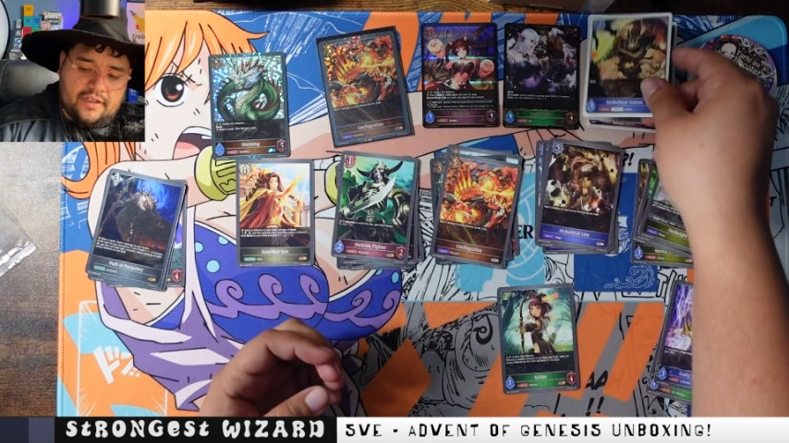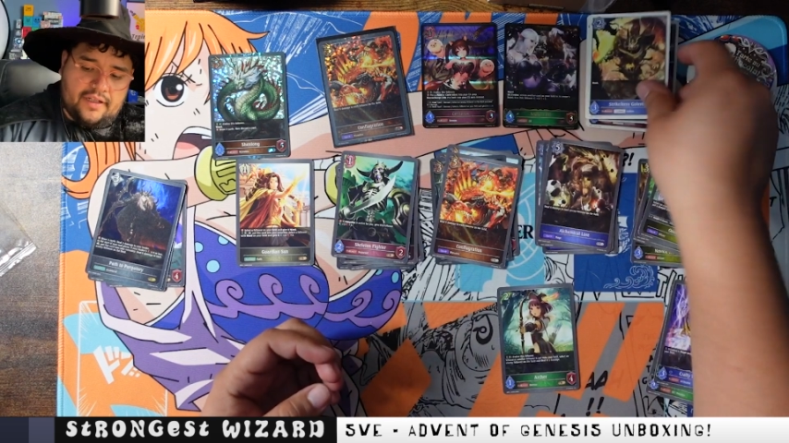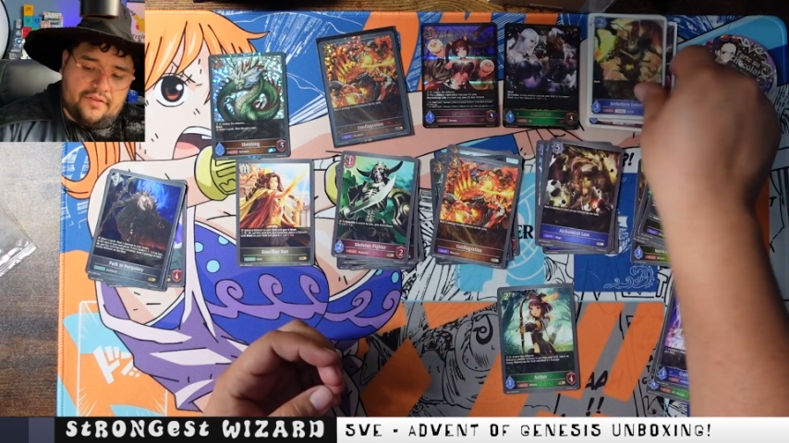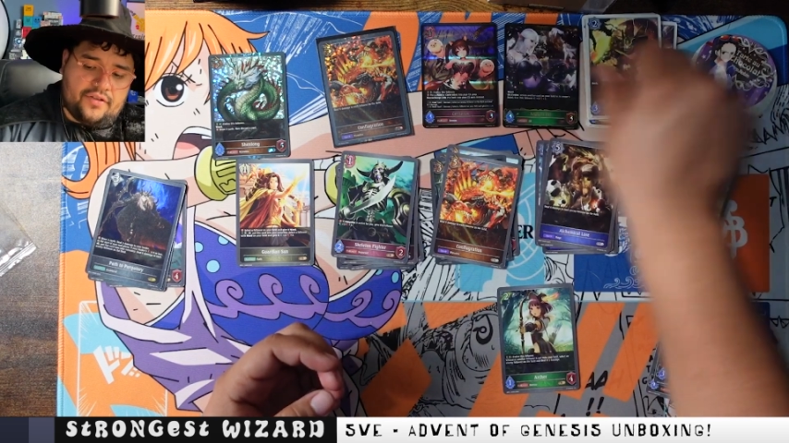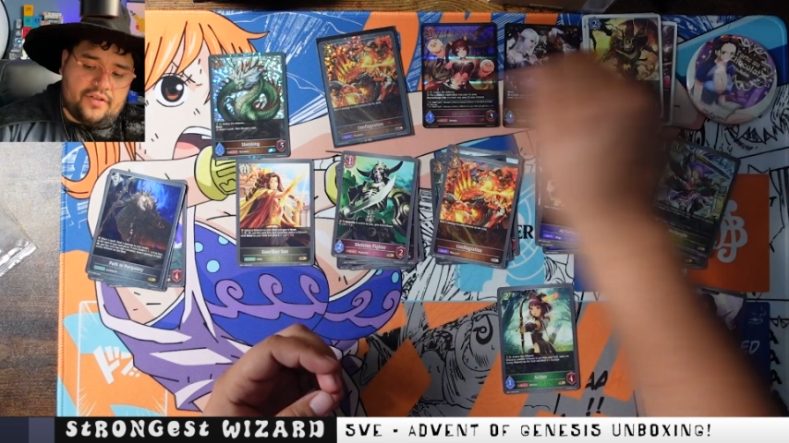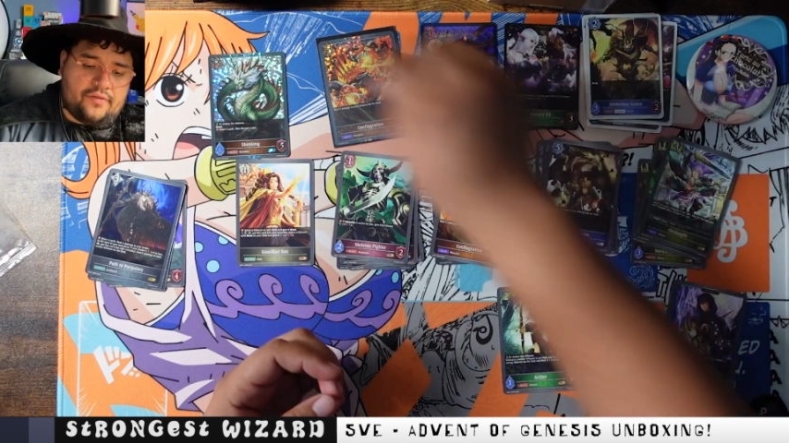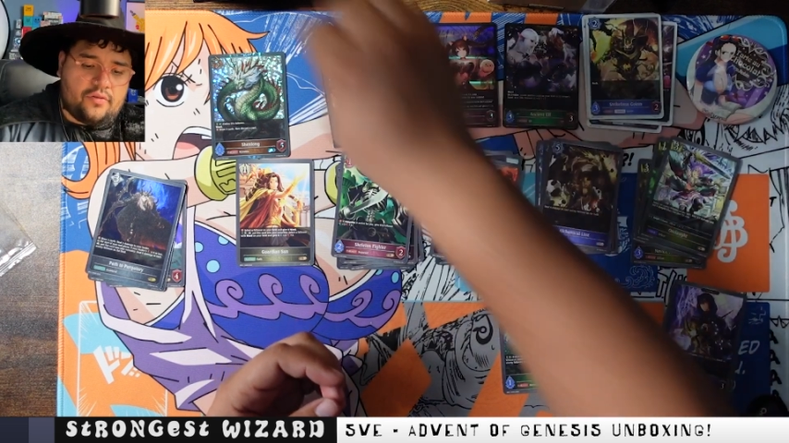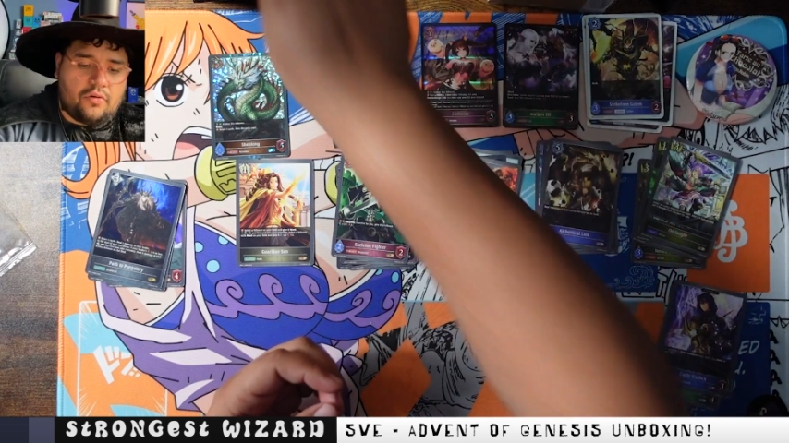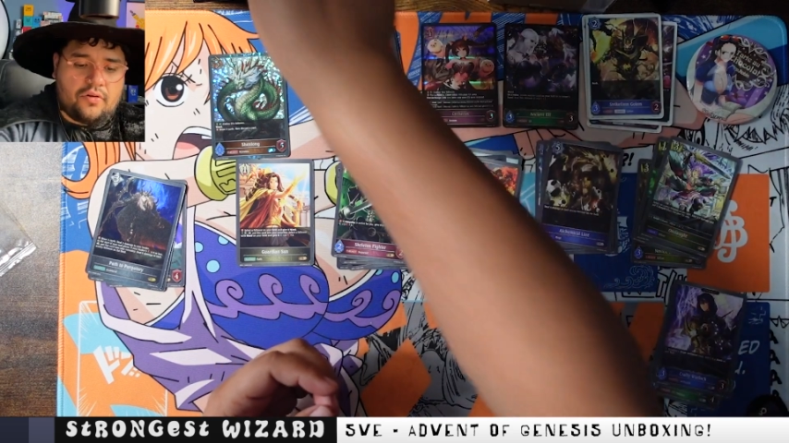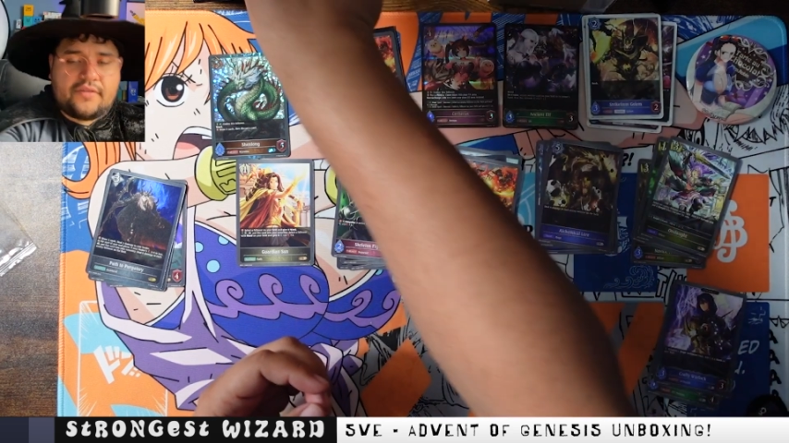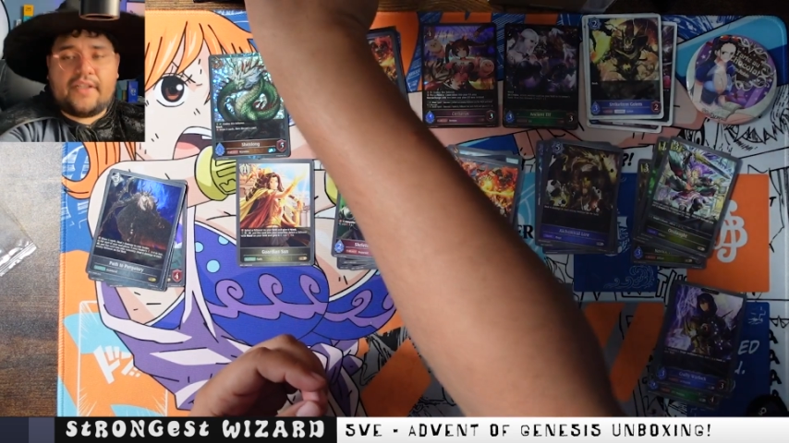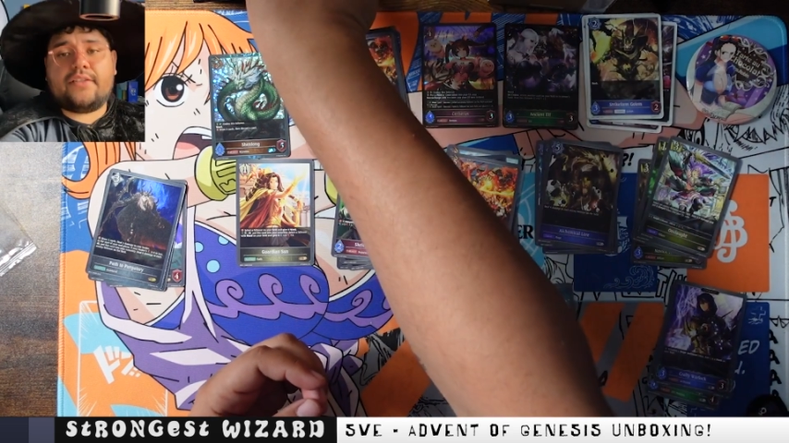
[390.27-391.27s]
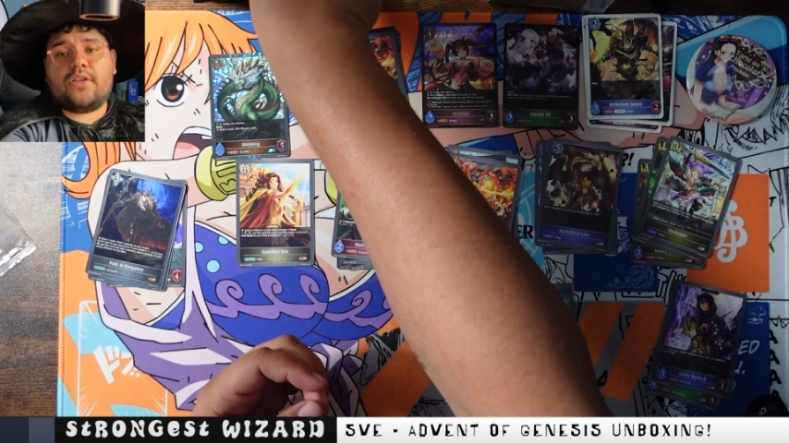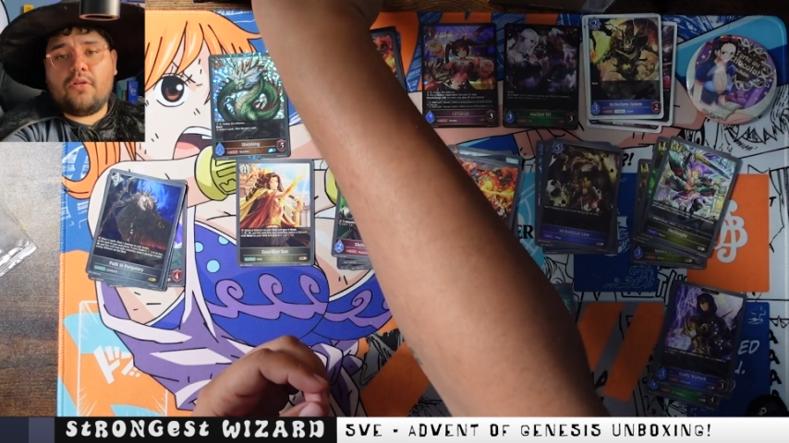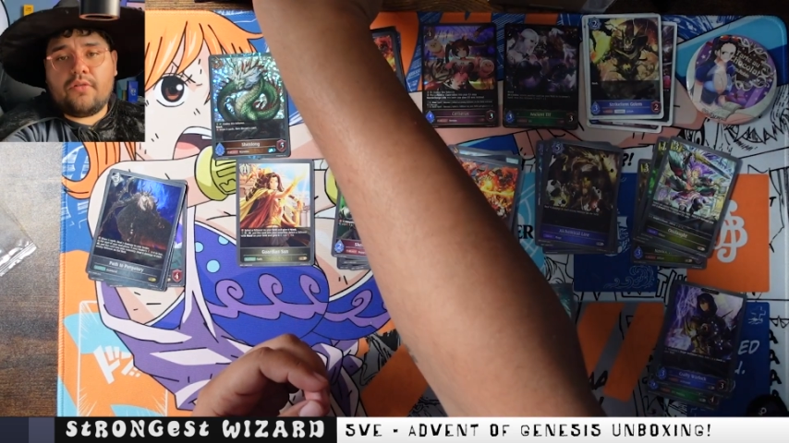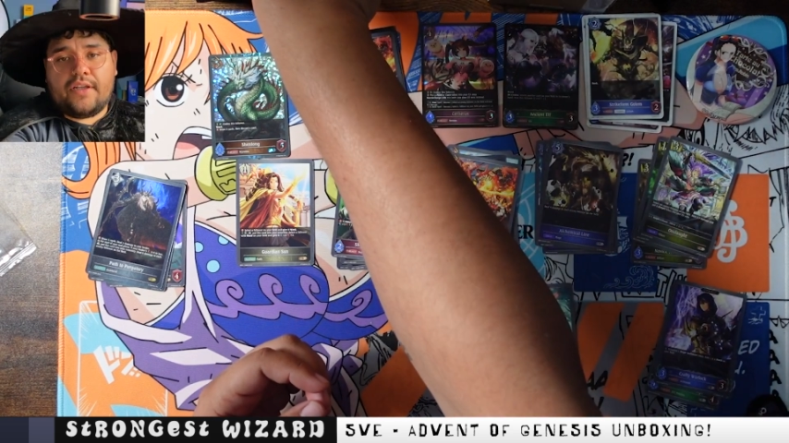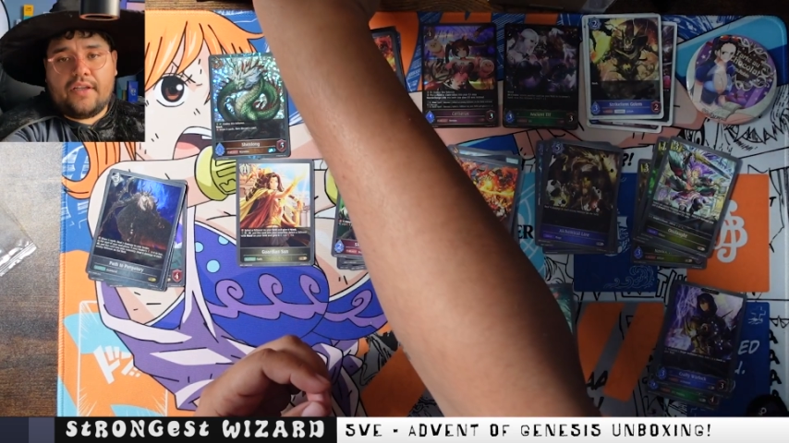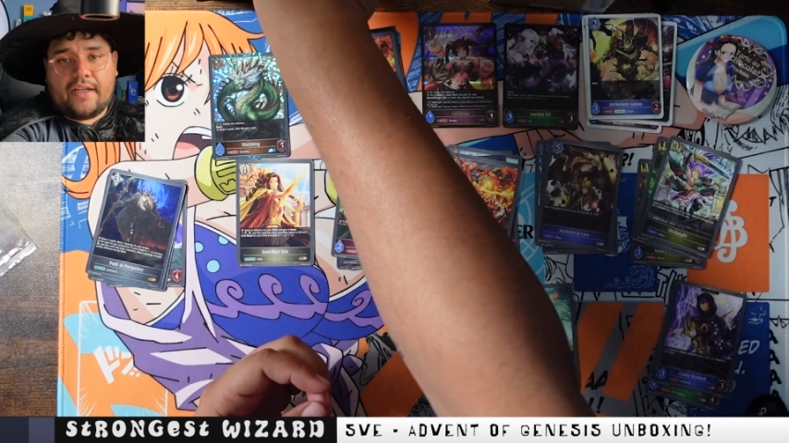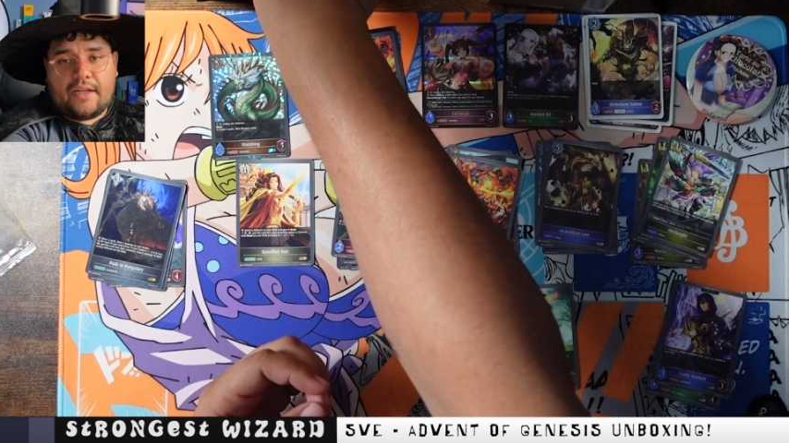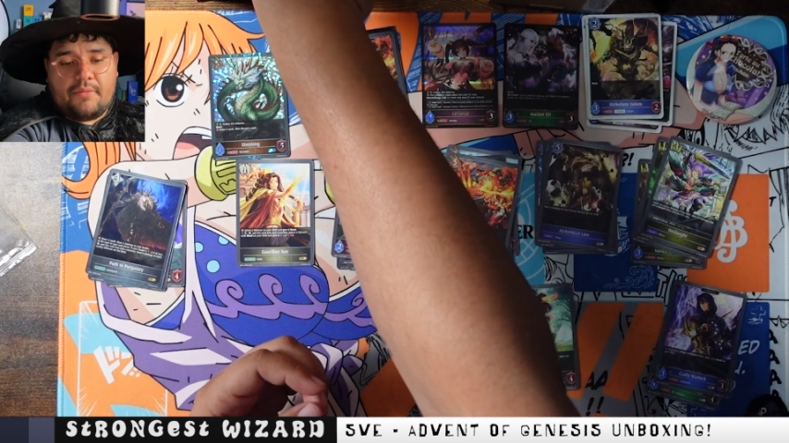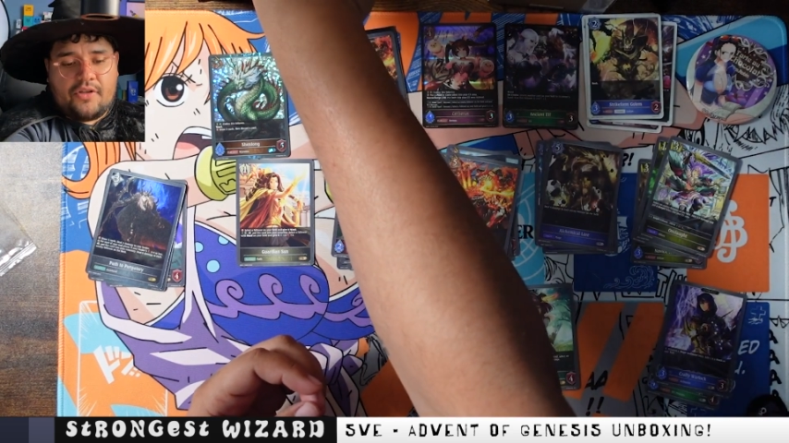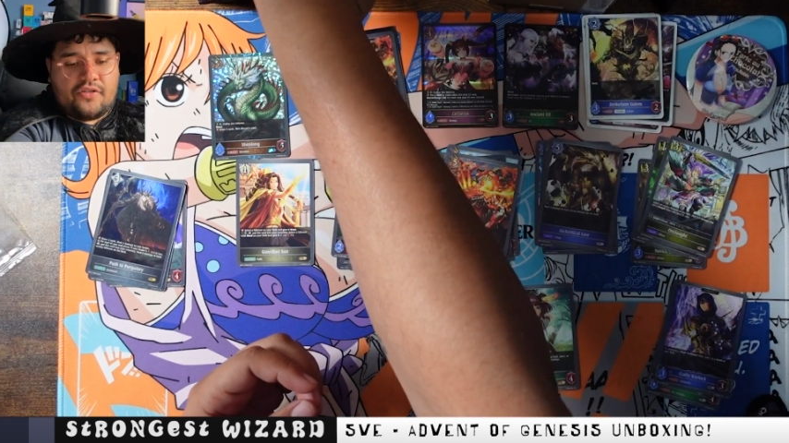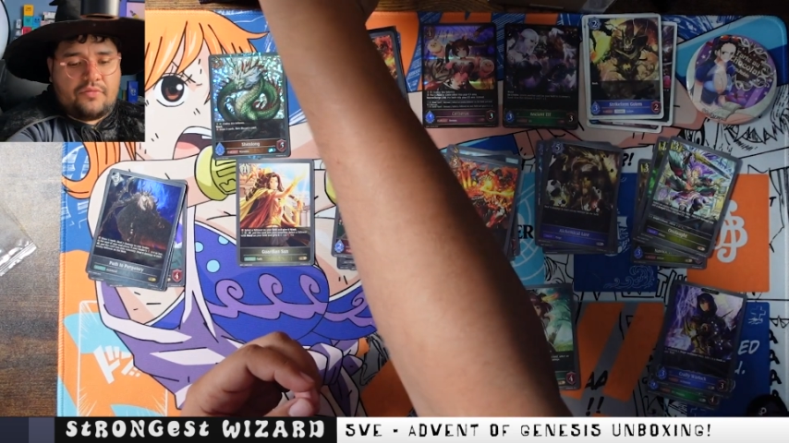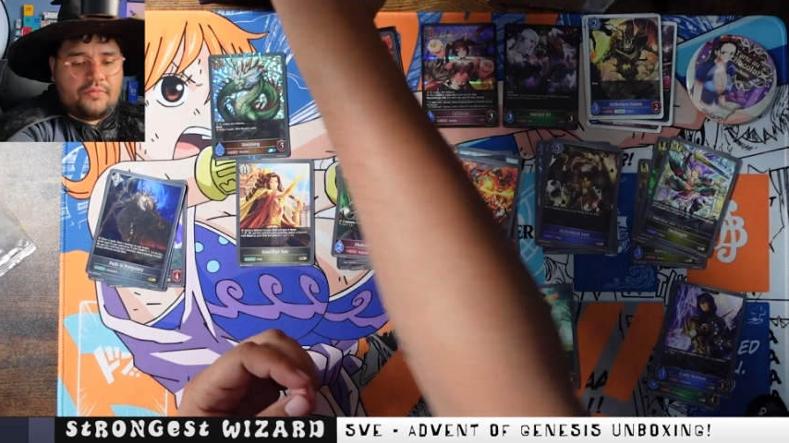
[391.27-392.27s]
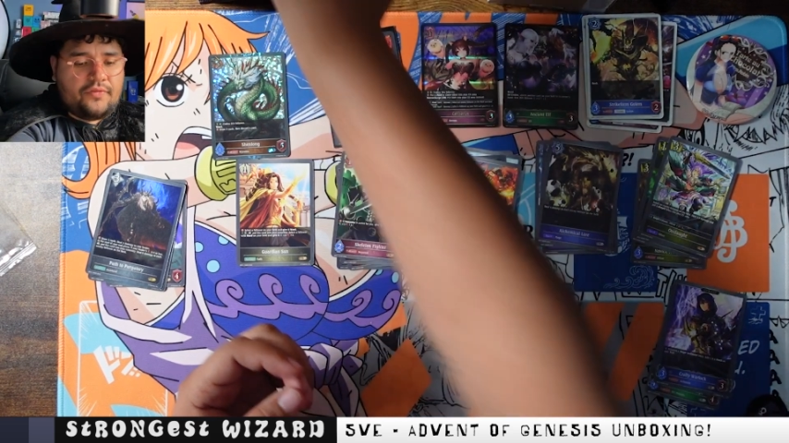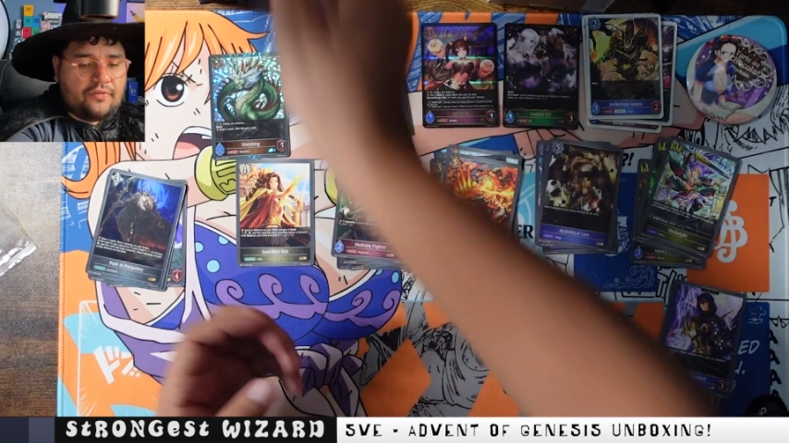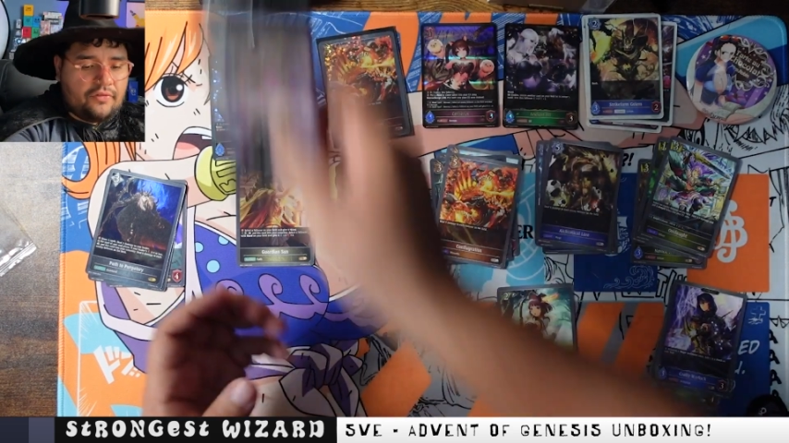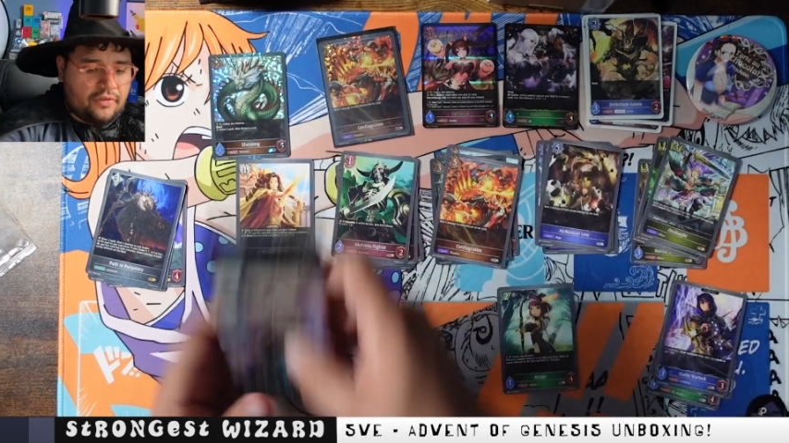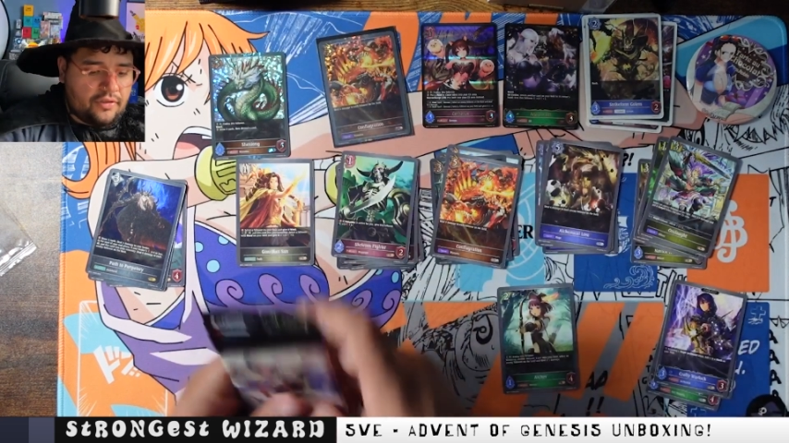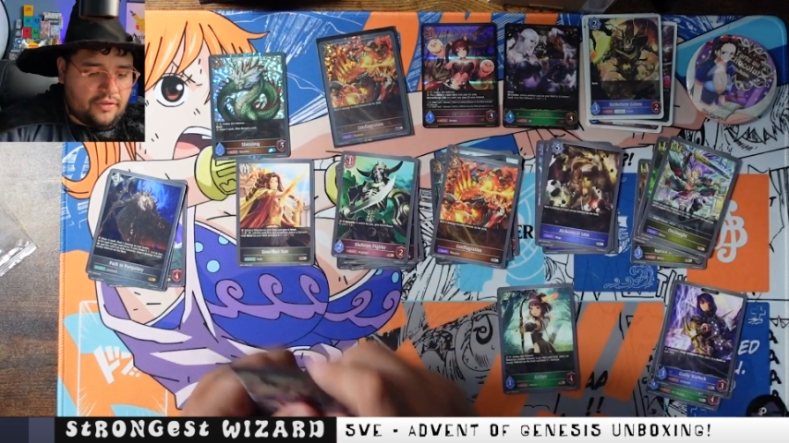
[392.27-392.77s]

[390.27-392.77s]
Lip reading: and then of course that token, like I mentioned before.